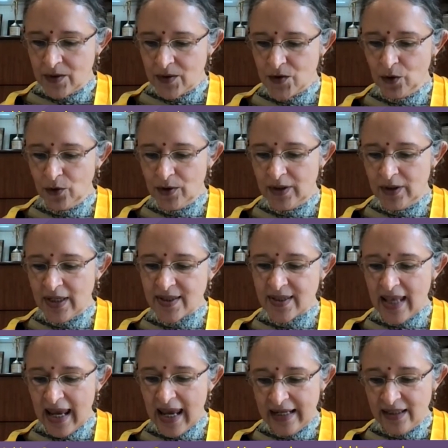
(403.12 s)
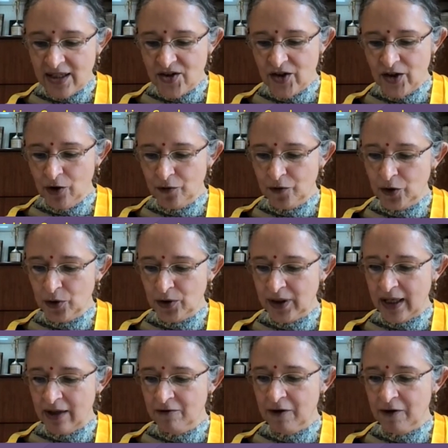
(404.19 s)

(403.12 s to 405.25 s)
So, this energy of youth can